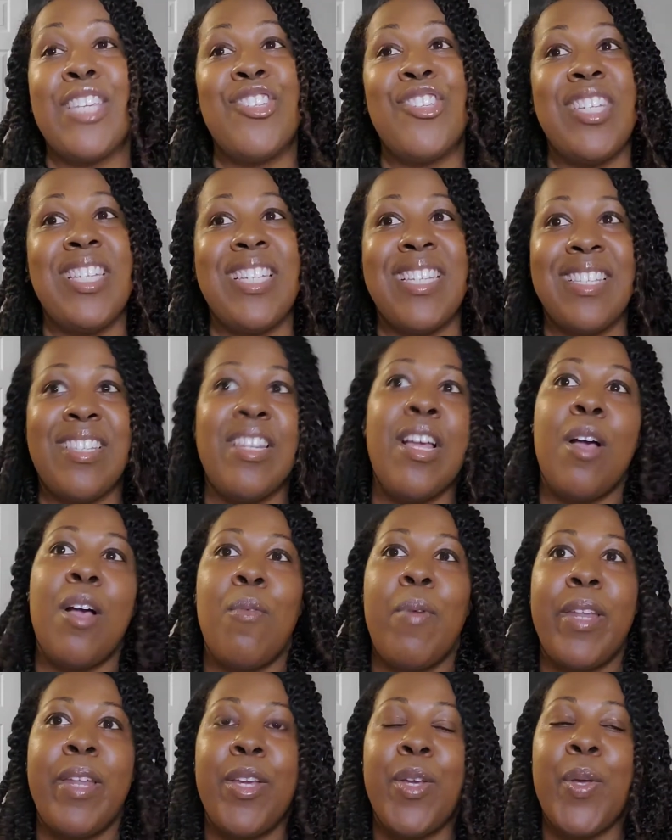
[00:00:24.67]
she does
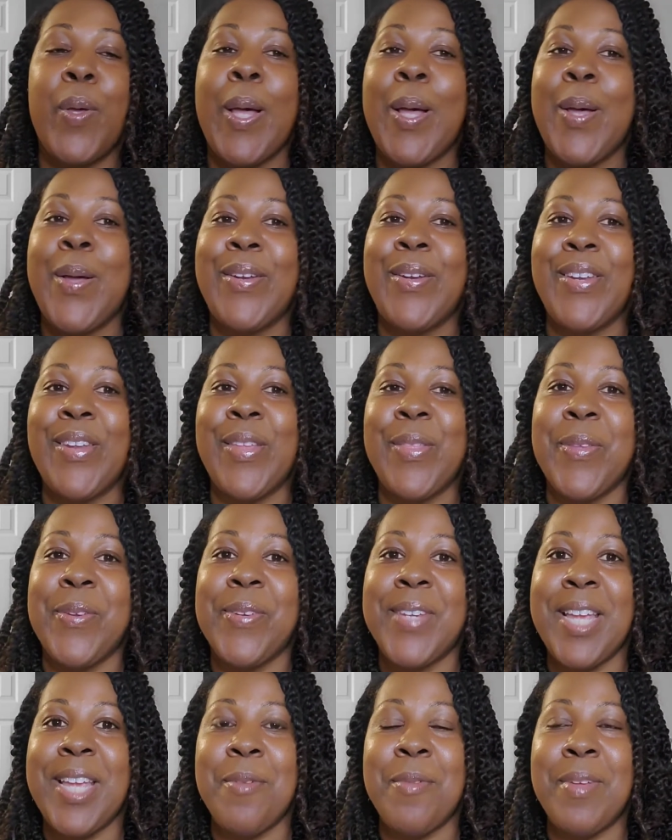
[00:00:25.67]
not want to go out on another
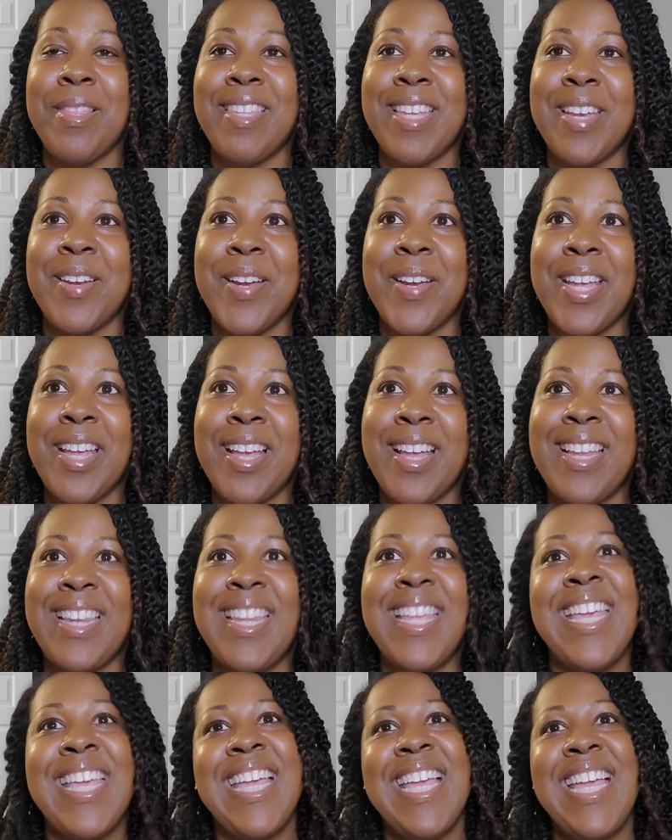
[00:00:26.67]
date with Darian,